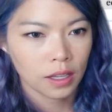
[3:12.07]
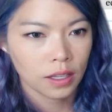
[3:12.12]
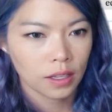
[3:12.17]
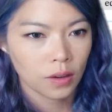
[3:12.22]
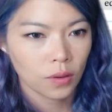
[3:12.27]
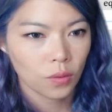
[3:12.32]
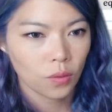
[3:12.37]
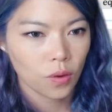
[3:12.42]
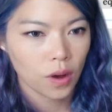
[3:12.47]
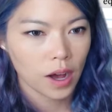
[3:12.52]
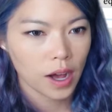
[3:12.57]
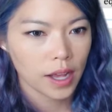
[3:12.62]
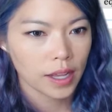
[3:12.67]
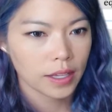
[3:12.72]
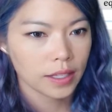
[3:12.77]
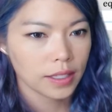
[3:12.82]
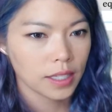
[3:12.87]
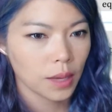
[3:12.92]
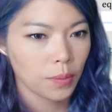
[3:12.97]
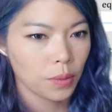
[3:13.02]
y,
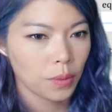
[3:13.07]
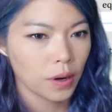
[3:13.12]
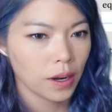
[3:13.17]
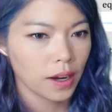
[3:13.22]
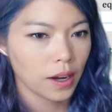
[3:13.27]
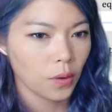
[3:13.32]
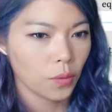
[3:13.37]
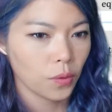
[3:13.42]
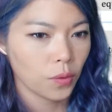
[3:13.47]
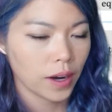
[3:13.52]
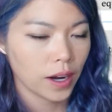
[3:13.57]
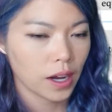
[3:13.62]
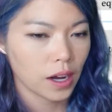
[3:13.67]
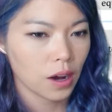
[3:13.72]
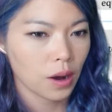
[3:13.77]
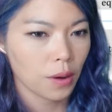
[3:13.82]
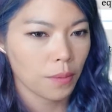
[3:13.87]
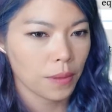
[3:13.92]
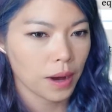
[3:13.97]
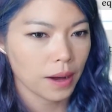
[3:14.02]
separated with a
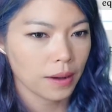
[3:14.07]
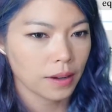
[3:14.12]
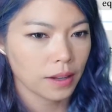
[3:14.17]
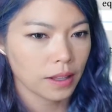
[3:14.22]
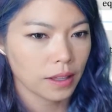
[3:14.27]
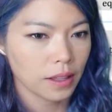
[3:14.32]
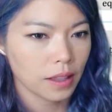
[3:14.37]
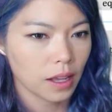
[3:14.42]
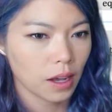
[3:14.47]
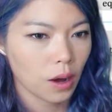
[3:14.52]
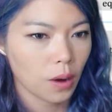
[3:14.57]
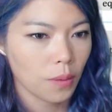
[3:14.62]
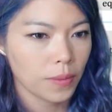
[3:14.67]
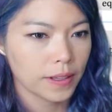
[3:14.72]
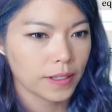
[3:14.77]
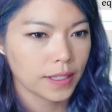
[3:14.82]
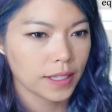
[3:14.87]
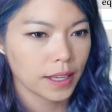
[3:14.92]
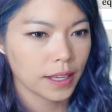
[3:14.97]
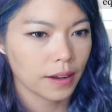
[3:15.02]
comma. The comma is
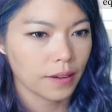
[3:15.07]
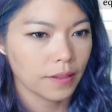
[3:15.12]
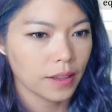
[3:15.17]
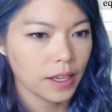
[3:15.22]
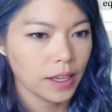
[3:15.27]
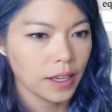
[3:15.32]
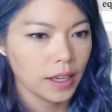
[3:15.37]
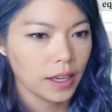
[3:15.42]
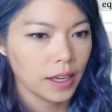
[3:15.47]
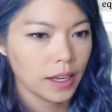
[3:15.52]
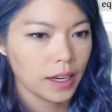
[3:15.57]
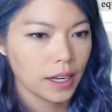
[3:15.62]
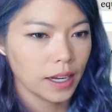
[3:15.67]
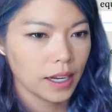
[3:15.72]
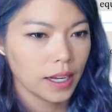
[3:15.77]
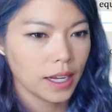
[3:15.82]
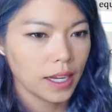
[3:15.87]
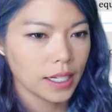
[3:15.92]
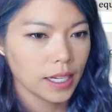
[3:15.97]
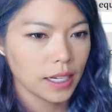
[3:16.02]
here. Then
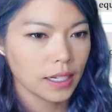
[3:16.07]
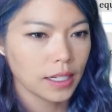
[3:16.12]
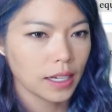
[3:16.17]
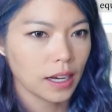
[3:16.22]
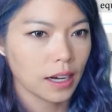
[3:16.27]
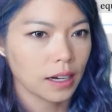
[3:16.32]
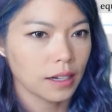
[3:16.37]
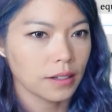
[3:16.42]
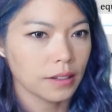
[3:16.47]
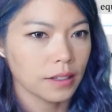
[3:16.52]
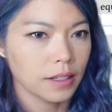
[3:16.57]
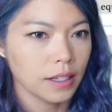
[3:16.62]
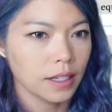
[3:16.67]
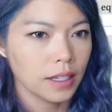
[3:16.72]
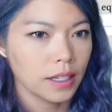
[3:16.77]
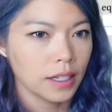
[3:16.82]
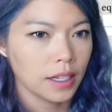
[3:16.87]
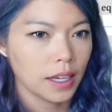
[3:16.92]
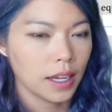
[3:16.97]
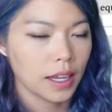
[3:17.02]
hit enter,
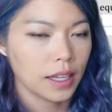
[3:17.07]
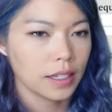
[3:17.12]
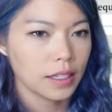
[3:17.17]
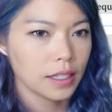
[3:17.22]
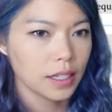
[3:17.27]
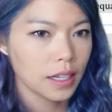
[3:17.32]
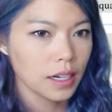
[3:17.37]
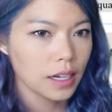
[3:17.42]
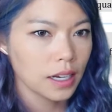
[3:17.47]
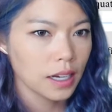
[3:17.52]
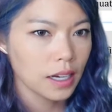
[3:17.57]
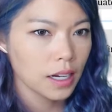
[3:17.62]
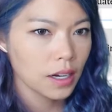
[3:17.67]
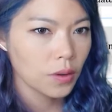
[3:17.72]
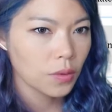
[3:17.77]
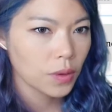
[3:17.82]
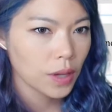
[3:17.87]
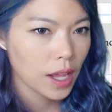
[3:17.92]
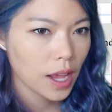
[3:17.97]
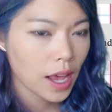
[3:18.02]
and ta-da,
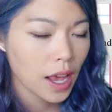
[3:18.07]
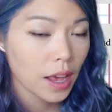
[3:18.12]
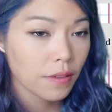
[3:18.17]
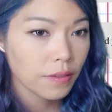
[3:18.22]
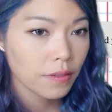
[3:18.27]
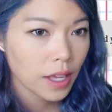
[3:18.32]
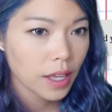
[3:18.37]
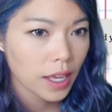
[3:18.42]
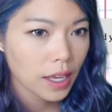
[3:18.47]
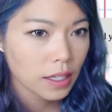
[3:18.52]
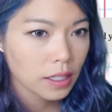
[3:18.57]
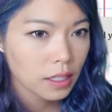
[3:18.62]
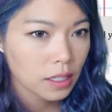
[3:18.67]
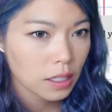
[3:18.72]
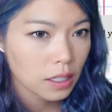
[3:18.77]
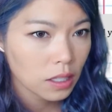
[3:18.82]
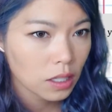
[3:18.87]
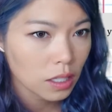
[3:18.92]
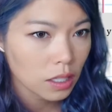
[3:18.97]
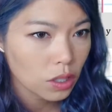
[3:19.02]
we have x
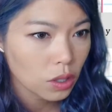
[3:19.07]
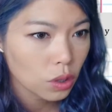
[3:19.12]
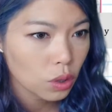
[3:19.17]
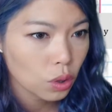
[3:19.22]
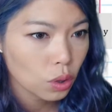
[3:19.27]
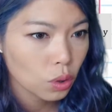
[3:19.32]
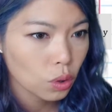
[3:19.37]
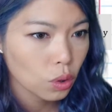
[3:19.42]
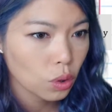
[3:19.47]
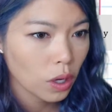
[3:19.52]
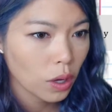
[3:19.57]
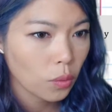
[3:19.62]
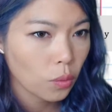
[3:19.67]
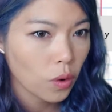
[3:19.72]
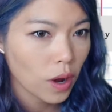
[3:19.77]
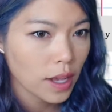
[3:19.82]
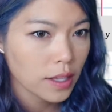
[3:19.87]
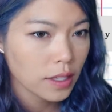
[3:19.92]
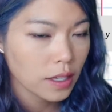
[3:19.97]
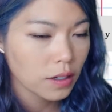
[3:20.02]
is 2 and
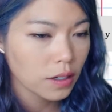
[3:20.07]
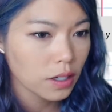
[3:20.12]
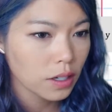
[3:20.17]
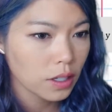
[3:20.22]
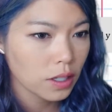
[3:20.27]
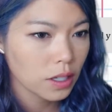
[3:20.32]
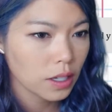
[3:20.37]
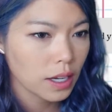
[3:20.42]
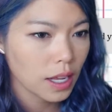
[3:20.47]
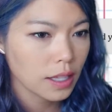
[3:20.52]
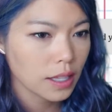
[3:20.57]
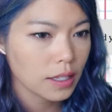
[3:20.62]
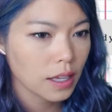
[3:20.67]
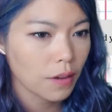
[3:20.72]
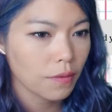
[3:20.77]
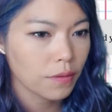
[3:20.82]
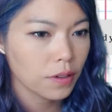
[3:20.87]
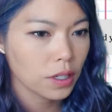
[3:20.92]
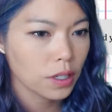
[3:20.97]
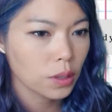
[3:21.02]
y 0, so that's our
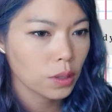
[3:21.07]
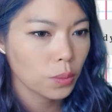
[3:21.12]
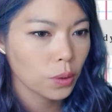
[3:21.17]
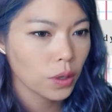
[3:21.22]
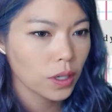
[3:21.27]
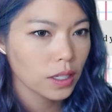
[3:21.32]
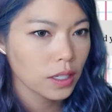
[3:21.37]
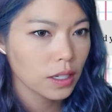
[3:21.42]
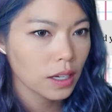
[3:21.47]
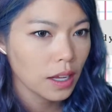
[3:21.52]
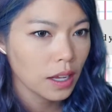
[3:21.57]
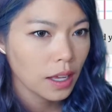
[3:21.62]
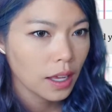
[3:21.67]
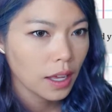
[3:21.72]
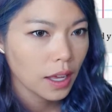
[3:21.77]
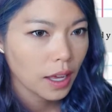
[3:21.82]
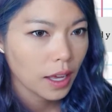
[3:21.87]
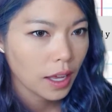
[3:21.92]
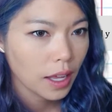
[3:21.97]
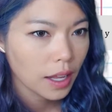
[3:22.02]
first point,
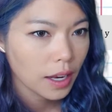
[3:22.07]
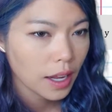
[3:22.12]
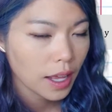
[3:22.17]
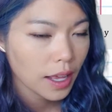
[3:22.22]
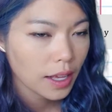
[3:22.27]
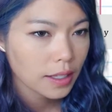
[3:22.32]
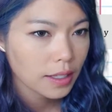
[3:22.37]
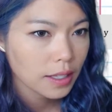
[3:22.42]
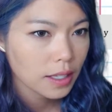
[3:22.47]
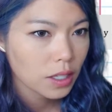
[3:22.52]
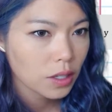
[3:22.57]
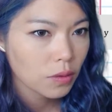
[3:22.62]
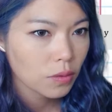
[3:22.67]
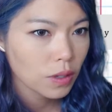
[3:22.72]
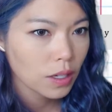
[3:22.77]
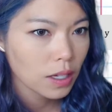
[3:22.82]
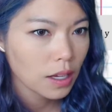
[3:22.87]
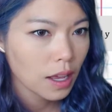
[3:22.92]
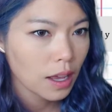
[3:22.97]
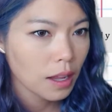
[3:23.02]
and x is
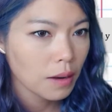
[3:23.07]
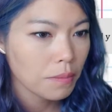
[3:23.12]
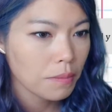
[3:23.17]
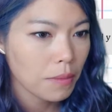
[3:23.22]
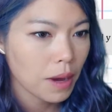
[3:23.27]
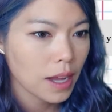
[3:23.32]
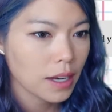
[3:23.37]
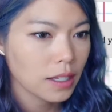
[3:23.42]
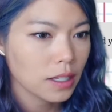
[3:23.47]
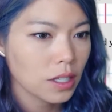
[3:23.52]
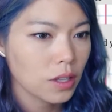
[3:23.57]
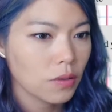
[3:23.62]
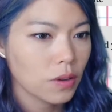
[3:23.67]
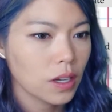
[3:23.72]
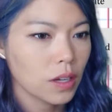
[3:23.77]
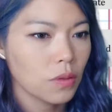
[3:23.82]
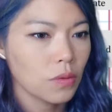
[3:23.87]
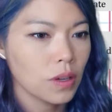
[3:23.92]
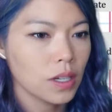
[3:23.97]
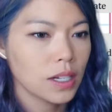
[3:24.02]
3 and minus 3,
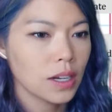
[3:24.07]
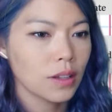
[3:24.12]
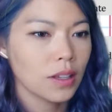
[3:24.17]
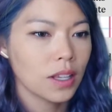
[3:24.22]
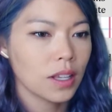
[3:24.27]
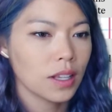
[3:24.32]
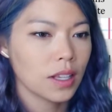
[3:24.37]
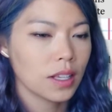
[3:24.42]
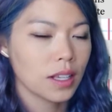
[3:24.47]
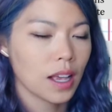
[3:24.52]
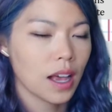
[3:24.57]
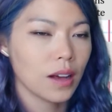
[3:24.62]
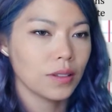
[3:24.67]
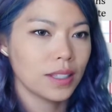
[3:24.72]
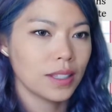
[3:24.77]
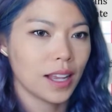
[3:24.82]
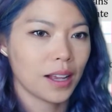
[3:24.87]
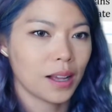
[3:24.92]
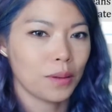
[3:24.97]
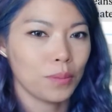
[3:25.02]
which are our
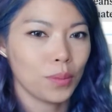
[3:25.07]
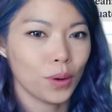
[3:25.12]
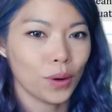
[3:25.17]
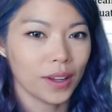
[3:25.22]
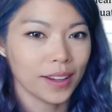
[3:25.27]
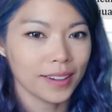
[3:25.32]
second point.